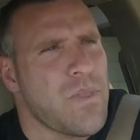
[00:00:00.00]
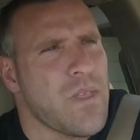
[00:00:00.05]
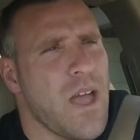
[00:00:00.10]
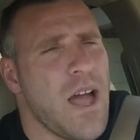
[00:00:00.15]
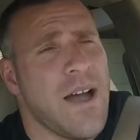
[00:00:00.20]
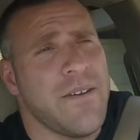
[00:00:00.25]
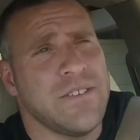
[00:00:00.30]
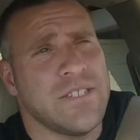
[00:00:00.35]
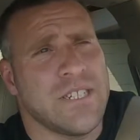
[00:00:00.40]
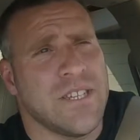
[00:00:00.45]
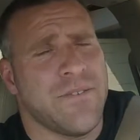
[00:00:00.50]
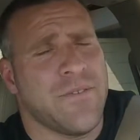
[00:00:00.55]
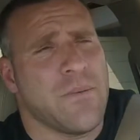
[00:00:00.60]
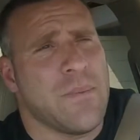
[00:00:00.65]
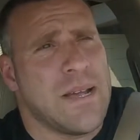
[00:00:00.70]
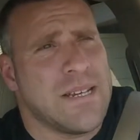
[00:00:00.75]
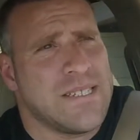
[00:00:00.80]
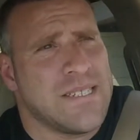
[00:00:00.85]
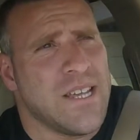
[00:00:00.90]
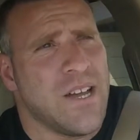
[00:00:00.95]
obviously for
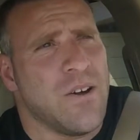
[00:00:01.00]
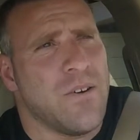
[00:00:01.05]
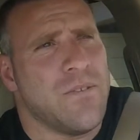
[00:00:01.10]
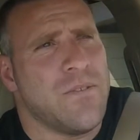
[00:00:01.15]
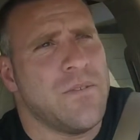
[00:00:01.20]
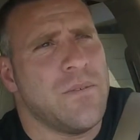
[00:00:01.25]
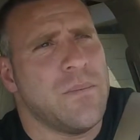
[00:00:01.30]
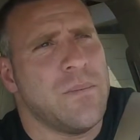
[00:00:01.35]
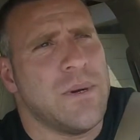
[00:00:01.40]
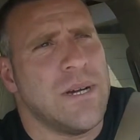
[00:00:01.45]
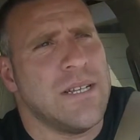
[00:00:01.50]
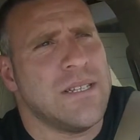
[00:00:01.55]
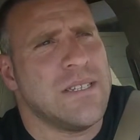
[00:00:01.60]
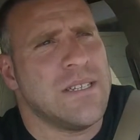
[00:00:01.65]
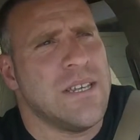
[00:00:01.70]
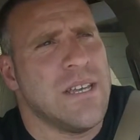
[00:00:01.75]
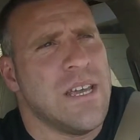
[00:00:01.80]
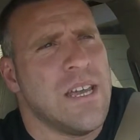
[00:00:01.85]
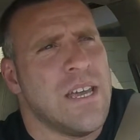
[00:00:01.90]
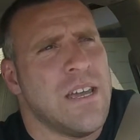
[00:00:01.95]
myself, but
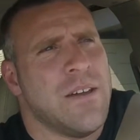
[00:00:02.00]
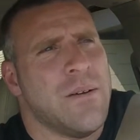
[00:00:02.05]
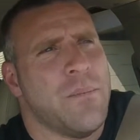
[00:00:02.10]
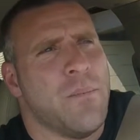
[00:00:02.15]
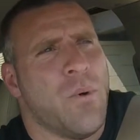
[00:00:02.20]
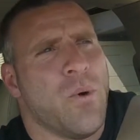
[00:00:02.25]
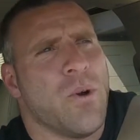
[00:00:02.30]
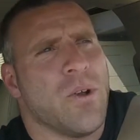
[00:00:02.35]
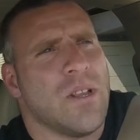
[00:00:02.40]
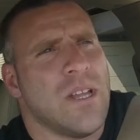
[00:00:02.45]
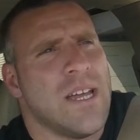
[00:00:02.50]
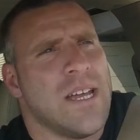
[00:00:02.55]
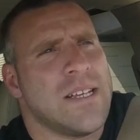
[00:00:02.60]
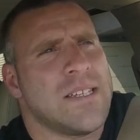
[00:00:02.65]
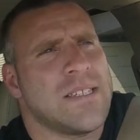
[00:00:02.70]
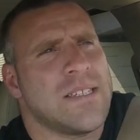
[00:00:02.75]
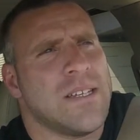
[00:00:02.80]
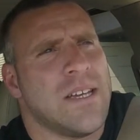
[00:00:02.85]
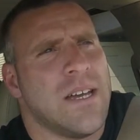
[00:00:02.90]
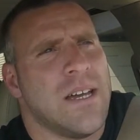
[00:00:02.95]
more or
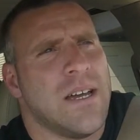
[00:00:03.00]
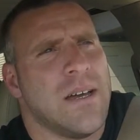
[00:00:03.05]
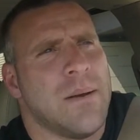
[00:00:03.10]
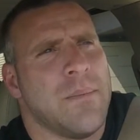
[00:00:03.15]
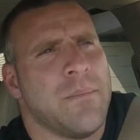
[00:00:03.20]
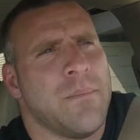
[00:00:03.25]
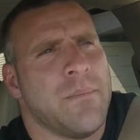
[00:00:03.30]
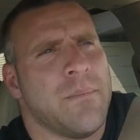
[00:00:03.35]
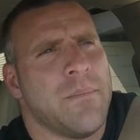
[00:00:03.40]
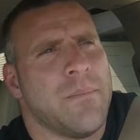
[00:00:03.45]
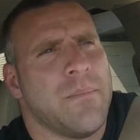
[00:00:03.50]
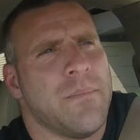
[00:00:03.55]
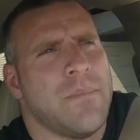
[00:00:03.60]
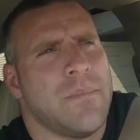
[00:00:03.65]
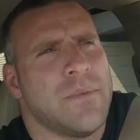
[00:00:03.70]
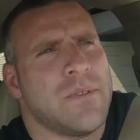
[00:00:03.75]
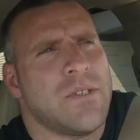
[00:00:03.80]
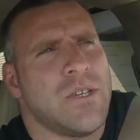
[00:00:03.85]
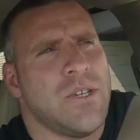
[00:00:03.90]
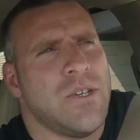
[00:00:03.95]
less
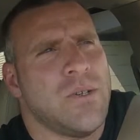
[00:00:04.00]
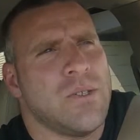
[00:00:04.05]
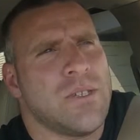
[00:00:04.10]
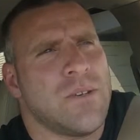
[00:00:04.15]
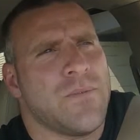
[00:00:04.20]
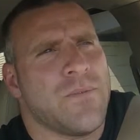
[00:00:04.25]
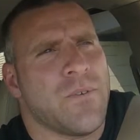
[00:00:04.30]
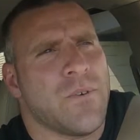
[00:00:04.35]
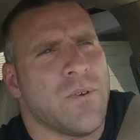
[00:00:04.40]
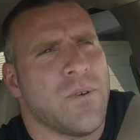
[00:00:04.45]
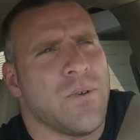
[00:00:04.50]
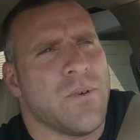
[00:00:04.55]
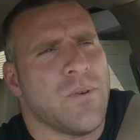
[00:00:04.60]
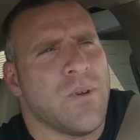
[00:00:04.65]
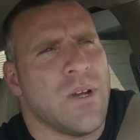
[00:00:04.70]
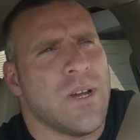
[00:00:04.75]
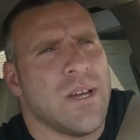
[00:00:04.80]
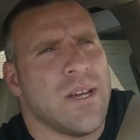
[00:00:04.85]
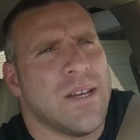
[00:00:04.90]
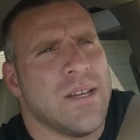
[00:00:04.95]
to use it for
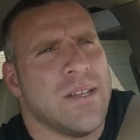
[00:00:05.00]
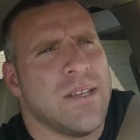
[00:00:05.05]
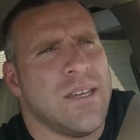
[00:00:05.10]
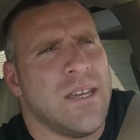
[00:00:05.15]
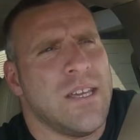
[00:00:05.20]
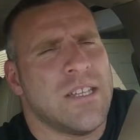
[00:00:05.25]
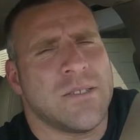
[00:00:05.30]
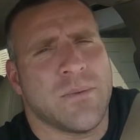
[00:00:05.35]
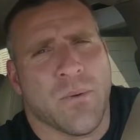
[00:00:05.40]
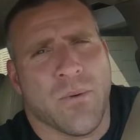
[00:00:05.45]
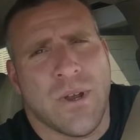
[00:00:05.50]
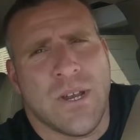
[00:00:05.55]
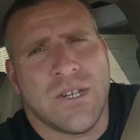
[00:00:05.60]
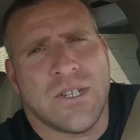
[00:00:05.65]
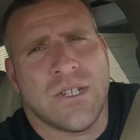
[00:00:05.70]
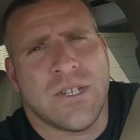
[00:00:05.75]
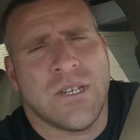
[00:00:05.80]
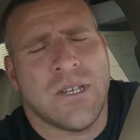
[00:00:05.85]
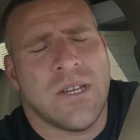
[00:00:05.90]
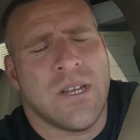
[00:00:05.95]

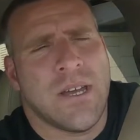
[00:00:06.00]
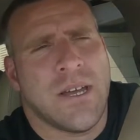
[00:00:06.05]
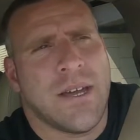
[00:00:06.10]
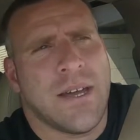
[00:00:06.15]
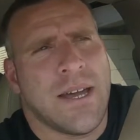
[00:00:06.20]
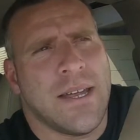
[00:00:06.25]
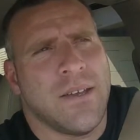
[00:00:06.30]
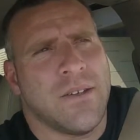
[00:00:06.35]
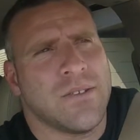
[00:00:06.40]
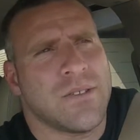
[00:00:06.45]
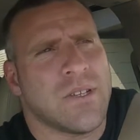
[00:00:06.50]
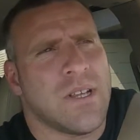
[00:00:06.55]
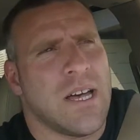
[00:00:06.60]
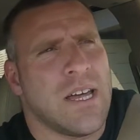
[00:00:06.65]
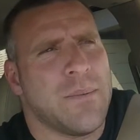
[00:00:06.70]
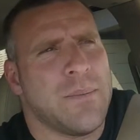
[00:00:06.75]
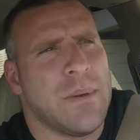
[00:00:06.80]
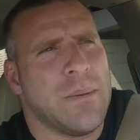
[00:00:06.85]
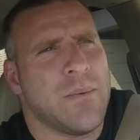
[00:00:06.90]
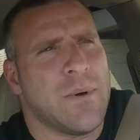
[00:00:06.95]
inspiration. I know there's a
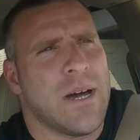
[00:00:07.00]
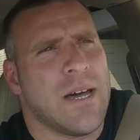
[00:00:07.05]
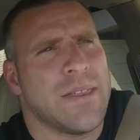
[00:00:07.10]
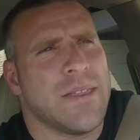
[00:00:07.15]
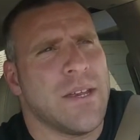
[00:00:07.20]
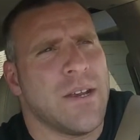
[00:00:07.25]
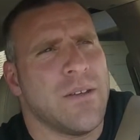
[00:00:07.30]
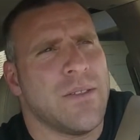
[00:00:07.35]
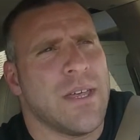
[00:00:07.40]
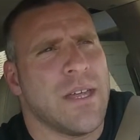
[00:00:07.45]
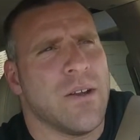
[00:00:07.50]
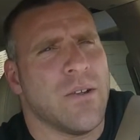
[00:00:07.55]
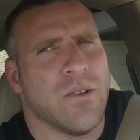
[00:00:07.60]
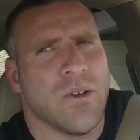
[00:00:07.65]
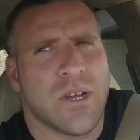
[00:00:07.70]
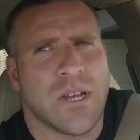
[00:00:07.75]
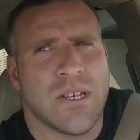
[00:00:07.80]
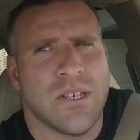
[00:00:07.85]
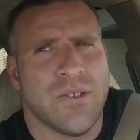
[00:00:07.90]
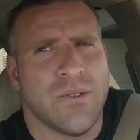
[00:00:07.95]
lot of people out there that are
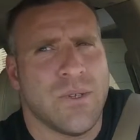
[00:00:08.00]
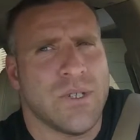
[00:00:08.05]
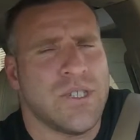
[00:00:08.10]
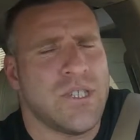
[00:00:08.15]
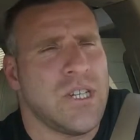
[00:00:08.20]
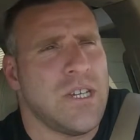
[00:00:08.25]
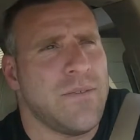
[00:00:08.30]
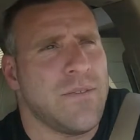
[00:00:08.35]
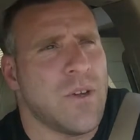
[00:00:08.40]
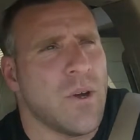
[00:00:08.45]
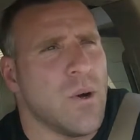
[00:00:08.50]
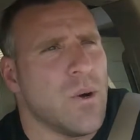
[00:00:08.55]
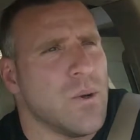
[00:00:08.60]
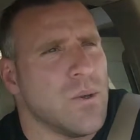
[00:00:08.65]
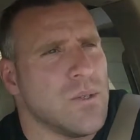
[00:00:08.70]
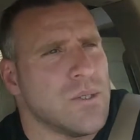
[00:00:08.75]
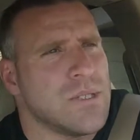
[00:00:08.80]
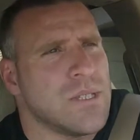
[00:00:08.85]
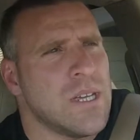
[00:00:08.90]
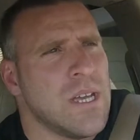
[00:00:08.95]
looking to achieve
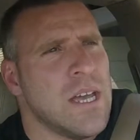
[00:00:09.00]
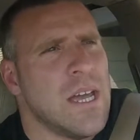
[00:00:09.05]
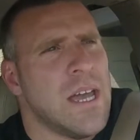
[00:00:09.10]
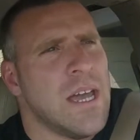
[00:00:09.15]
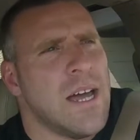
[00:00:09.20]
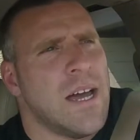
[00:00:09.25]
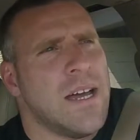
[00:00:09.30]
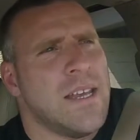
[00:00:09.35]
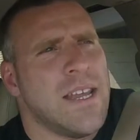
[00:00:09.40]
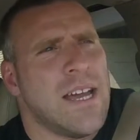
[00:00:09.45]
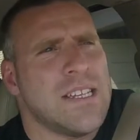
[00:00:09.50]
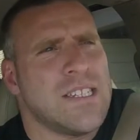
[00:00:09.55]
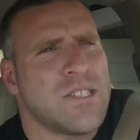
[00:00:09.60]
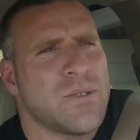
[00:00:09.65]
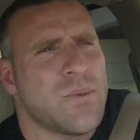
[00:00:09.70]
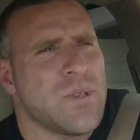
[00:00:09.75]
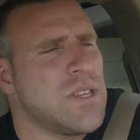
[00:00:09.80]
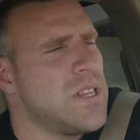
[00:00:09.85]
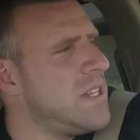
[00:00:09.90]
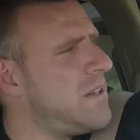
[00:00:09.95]
goals, not
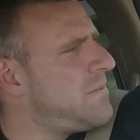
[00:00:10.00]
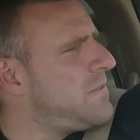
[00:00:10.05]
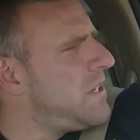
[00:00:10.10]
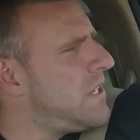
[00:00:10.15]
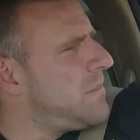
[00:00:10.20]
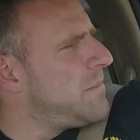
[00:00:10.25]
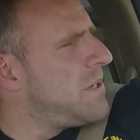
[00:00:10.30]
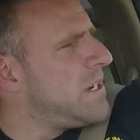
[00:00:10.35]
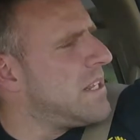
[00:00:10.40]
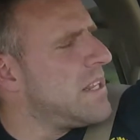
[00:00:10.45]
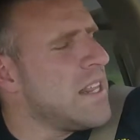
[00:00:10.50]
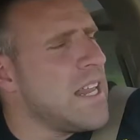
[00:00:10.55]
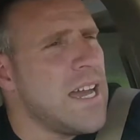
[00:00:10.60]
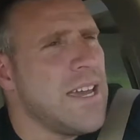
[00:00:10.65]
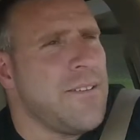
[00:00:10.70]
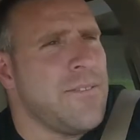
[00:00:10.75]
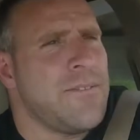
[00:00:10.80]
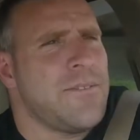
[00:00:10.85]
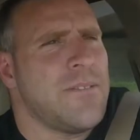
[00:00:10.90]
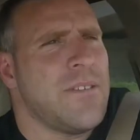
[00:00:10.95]
just with lifting, but in
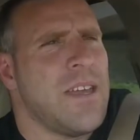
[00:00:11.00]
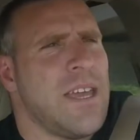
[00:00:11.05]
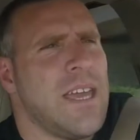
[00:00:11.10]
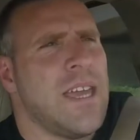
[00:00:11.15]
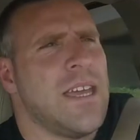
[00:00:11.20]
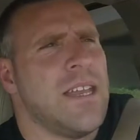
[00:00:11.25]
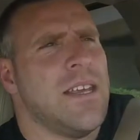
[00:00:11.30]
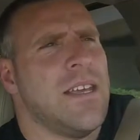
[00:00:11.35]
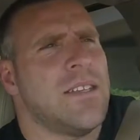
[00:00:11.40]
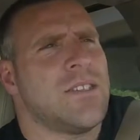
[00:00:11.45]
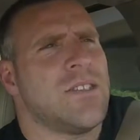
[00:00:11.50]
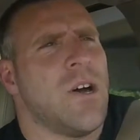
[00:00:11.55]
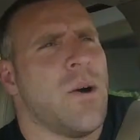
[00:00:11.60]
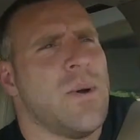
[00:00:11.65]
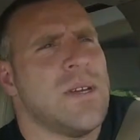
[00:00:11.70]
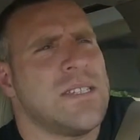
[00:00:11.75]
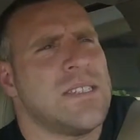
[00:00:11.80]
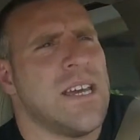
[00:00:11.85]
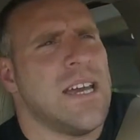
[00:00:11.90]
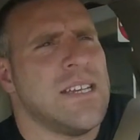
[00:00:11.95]
life, and it's
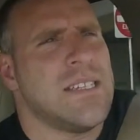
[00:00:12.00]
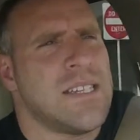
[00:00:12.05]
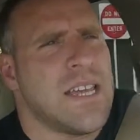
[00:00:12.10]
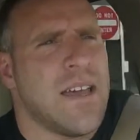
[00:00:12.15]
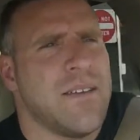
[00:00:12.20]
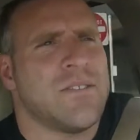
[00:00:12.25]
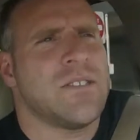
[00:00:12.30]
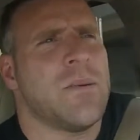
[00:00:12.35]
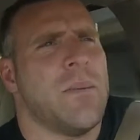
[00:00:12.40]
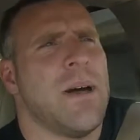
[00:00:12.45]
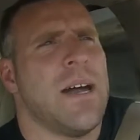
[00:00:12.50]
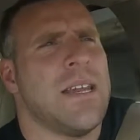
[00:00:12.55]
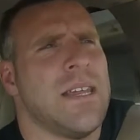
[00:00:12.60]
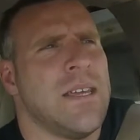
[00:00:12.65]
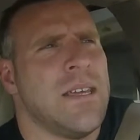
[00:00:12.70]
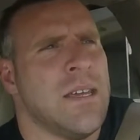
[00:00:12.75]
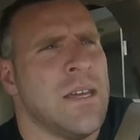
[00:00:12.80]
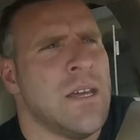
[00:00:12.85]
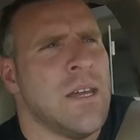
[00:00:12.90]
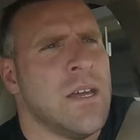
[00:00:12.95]
always nice to have
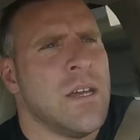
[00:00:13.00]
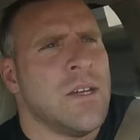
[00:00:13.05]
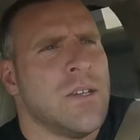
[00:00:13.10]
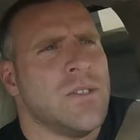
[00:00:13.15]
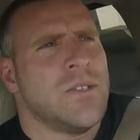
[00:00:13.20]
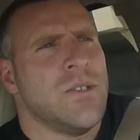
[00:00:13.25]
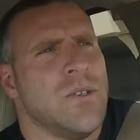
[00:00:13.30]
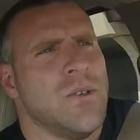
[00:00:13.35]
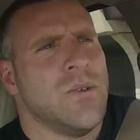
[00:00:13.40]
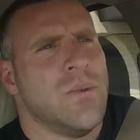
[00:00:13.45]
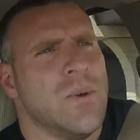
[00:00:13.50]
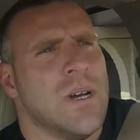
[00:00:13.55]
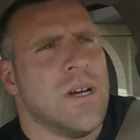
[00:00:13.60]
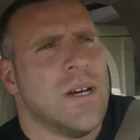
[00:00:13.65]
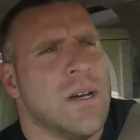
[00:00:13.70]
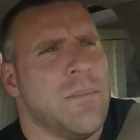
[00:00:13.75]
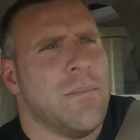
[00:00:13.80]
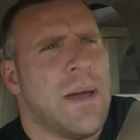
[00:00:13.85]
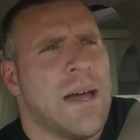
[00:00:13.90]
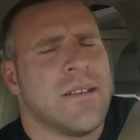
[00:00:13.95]
somebody
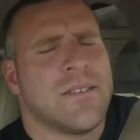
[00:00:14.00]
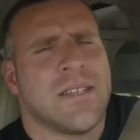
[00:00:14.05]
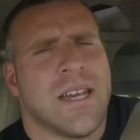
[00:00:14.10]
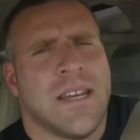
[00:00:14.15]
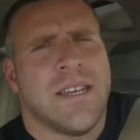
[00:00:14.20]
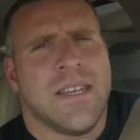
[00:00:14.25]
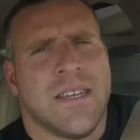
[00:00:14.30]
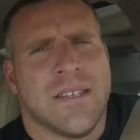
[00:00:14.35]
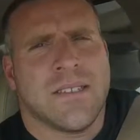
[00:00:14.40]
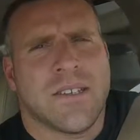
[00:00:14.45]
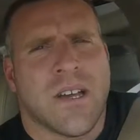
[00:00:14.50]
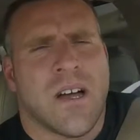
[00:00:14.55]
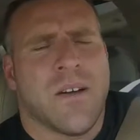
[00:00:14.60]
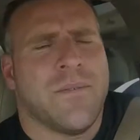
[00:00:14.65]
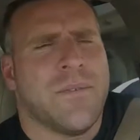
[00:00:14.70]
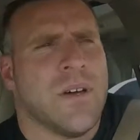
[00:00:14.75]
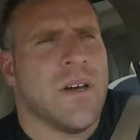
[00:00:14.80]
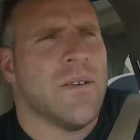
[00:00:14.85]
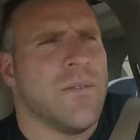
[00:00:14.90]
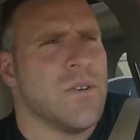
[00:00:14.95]
to bounce ideas
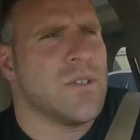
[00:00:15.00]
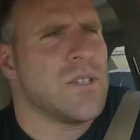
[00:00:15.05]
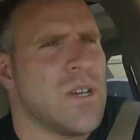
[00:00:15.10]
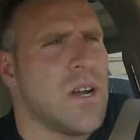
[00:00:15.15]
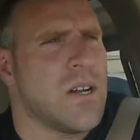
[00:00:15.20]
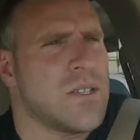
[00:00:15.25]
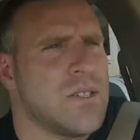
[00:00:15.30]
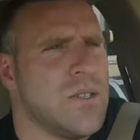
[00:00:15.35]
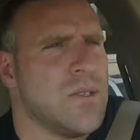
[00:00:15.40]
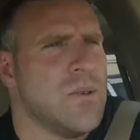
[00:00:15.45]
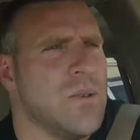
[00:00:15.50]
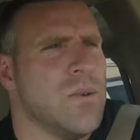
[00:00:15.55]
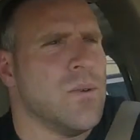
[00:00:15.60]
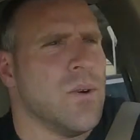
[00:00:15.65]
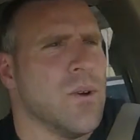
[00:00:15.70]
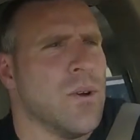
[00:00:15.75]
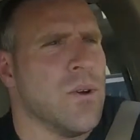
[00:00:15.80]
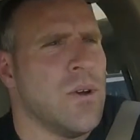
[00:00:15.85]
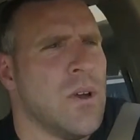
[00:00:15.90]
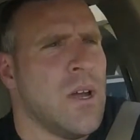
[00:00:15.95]
off of, or talk to,
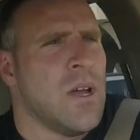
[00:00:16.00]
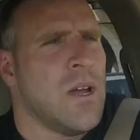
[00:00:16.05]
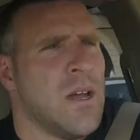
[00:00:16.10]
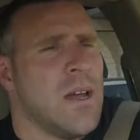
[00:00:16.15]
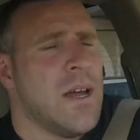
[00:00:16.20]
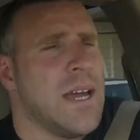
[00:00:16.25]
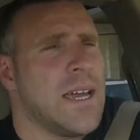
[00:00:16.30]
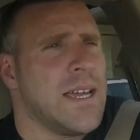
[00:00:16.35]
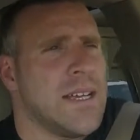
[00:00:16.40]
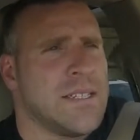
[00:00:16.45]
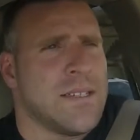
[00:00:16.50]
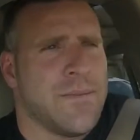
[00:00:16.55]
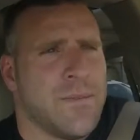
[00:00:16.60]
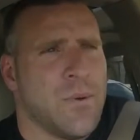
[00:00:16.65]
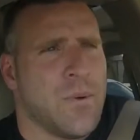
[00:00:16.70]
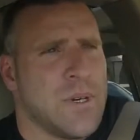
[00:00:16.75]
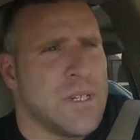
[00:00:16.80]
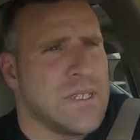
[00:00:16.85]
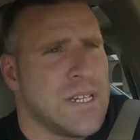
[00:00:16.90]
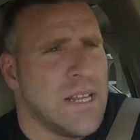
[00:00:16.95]
or I guess if
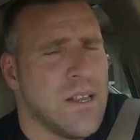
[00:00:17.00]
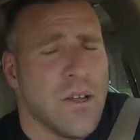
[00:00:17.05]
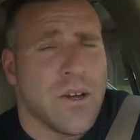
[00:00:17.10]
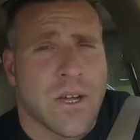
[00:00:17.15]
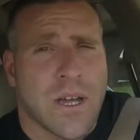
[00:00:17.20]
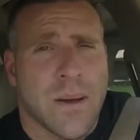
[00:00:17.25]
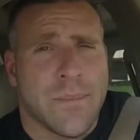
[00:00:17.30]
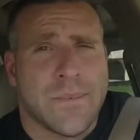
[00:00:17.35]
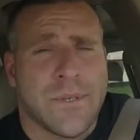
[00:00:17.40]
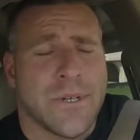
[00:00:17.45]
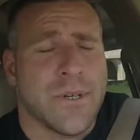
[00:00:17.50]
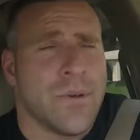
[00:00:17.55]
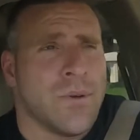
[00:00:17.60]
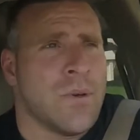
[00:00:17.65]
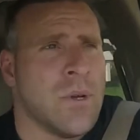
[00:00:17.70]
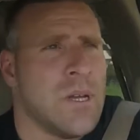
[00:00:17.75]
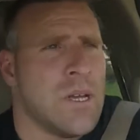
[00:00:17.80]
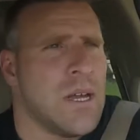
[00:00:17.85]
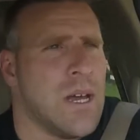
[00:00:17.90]
you want to say look up to.